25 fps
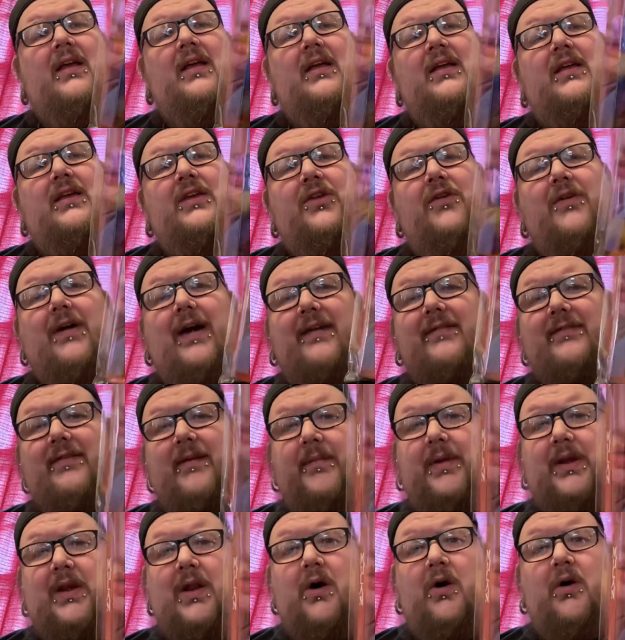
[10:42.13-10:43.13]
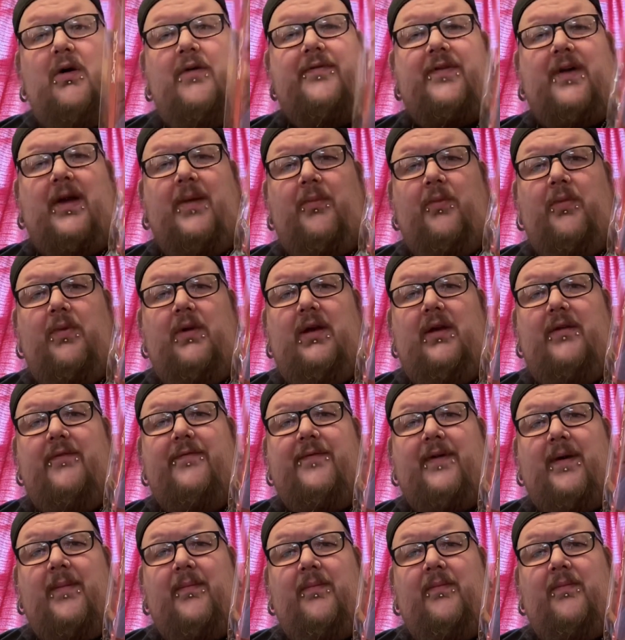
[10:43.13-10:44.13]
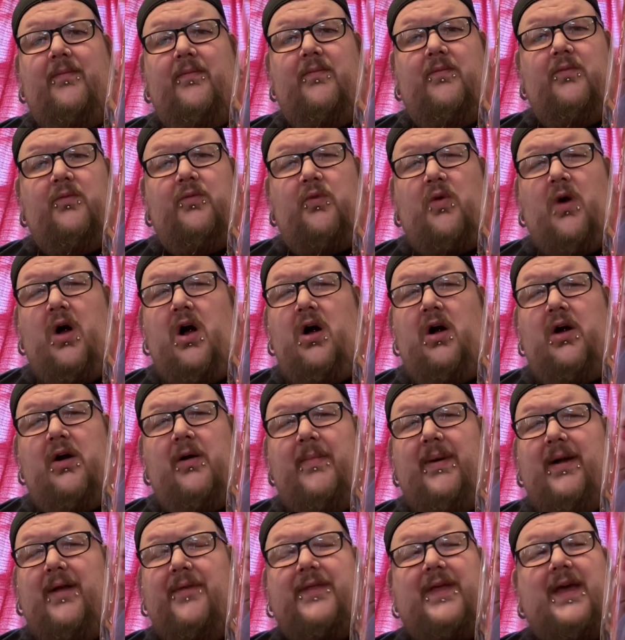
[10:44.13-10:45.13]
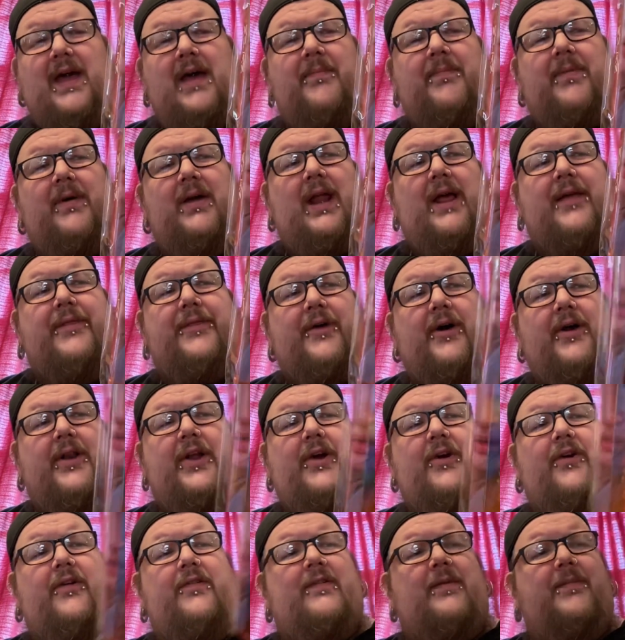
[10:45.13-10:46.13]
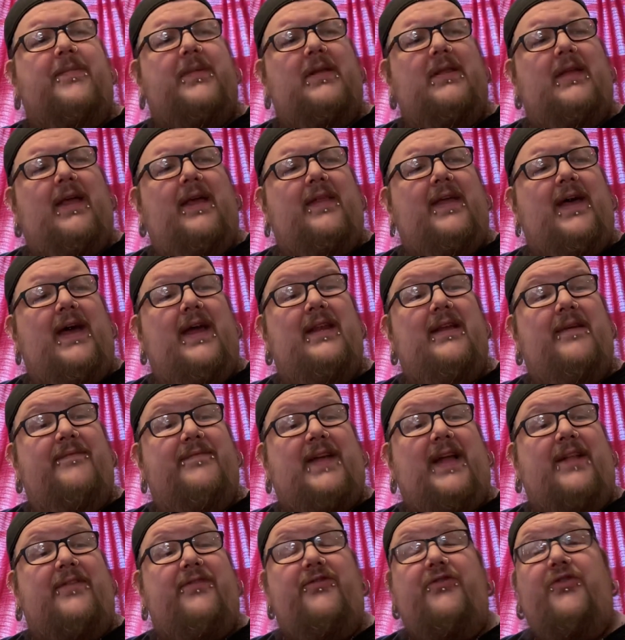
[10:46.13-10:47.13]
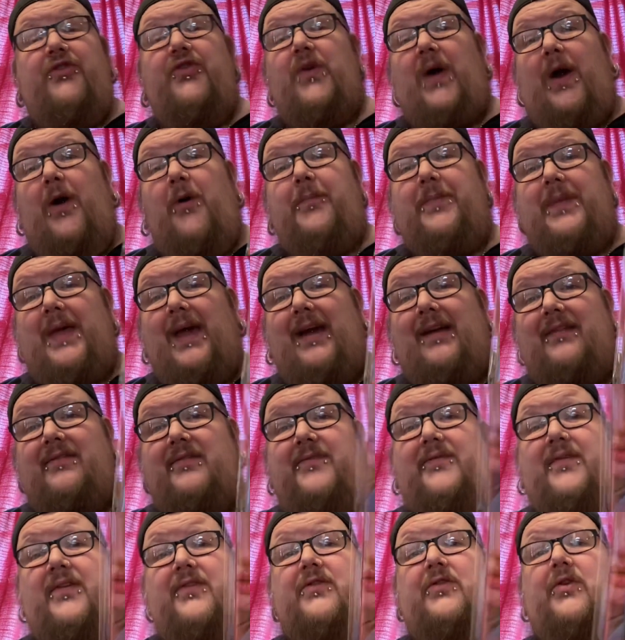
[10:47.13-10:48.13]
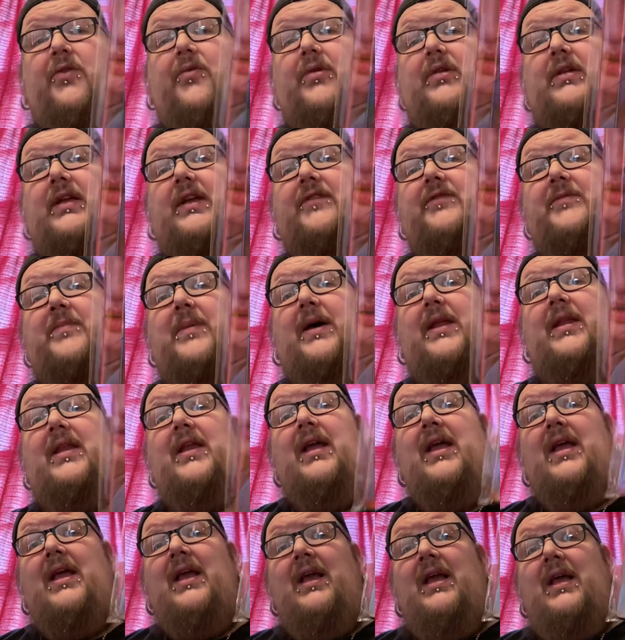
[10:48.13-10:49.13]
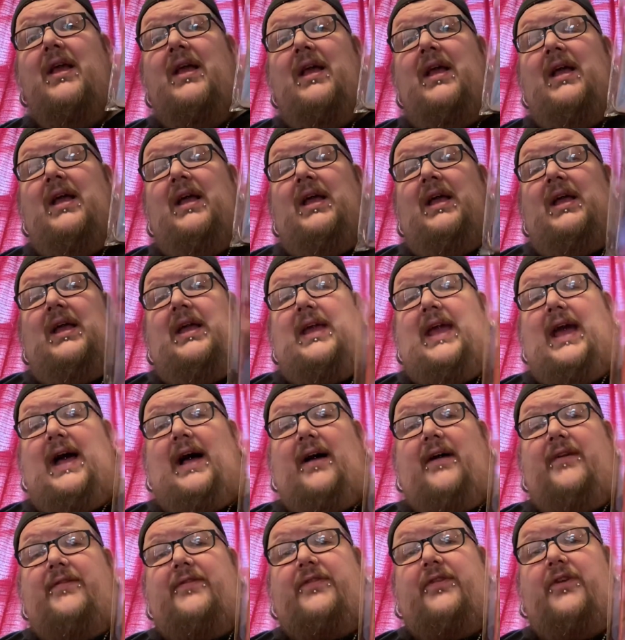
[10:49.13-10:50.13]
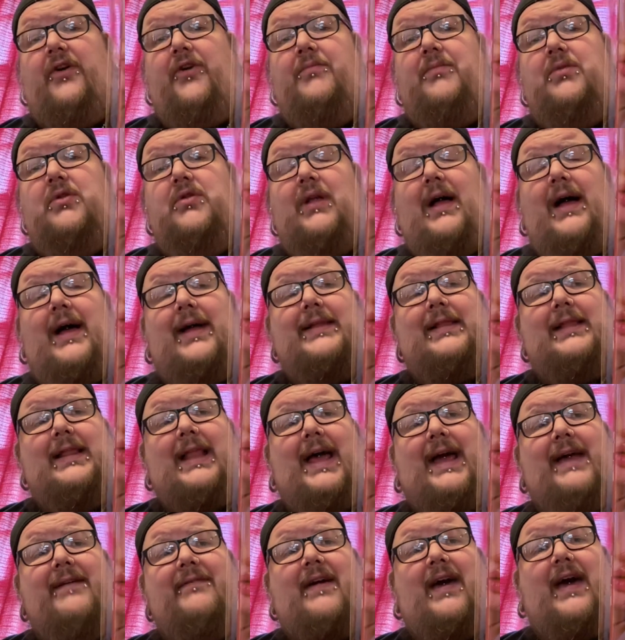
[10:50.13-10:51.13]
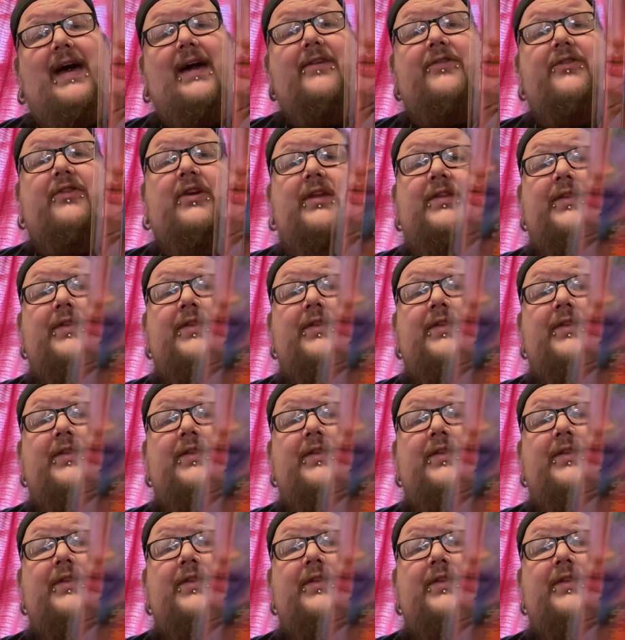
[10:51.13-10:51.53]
You guys let me know if I'm wrong about that, but I thought I heard something like that. And if that's true, I hope that gets a physical release. But yeah, so Mulan live action.